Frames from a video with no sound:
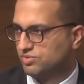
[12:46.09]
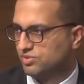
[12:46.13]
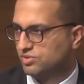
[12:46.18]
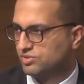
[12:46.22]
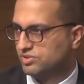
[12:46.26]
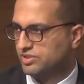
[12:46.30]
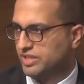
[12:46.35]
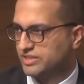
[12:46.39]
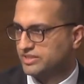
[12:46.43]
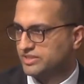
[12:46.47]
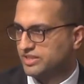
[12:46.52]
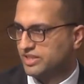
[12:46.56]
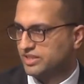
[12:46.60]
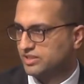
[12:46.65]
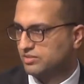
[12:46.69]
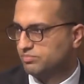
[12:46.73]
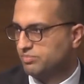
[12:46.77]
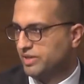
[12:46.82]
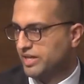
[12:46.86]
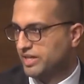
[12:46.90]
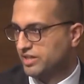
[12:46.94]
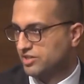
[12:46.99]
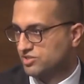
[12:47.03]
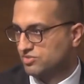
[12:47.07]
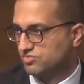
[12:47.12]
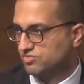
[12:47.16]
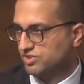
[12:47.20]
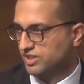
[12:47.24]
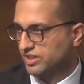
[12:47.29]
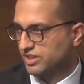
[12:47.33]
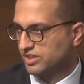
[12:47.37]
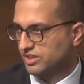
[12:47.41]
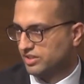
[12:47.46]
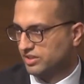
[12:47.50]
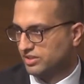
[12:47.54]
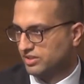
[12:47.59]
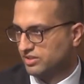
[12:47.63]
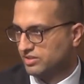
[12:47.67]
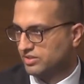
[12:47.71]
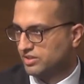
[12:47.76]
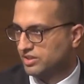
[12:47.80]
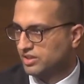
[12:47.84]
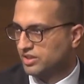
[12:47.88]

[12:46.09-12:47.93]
for the extended baggage tracking.